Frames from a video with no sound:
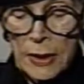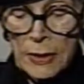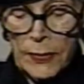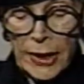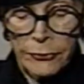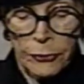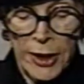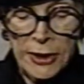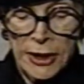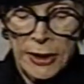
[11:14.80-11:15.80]
My
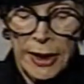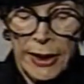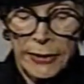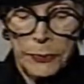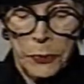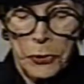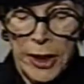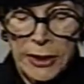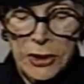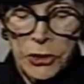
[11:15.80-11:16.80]
friends and I
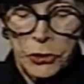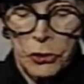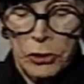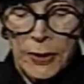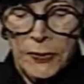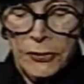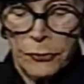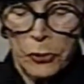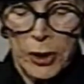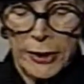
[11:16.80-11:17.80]
brainstormed
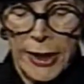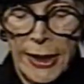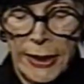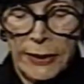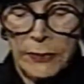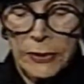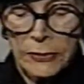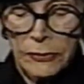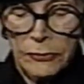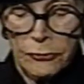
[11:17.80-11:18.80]
for a name
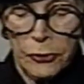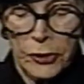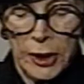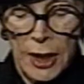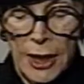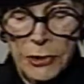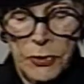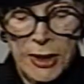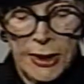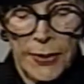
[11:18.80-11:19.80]
for the
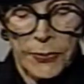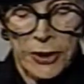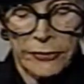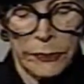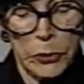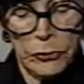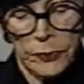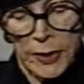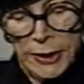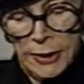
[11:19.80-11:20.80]
contraceptive
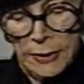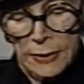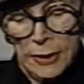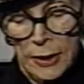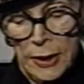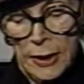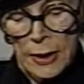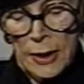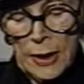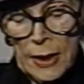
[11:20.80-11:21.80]
movement,
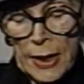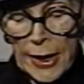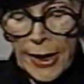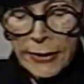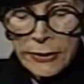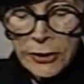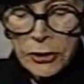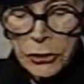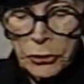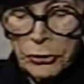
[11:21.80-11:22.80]
and
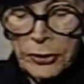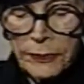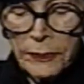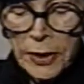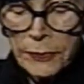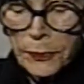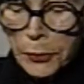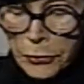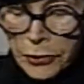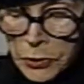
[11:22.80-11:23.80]
the term
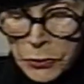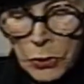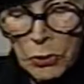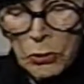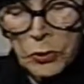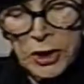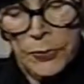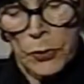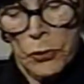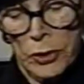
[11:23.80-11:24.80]
birth control was
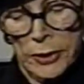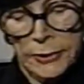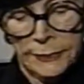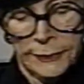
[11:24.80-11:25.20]
born.